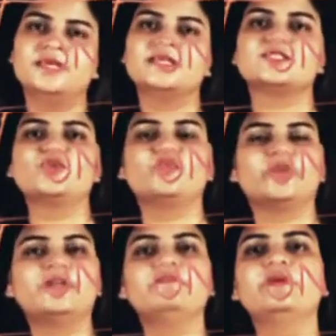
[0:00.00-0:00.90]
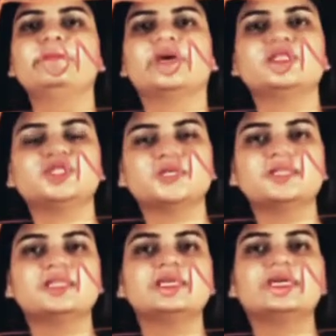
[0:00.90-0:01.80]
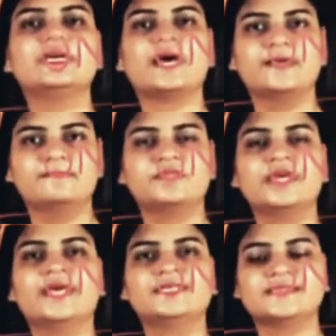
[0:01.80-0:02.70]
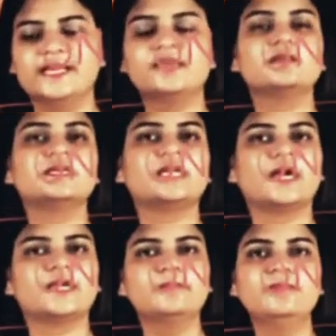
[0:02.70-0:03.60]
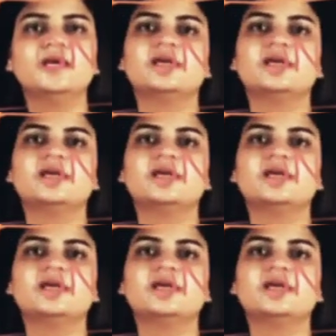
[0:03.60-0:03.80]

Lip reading: So when we mention the time, the exact time,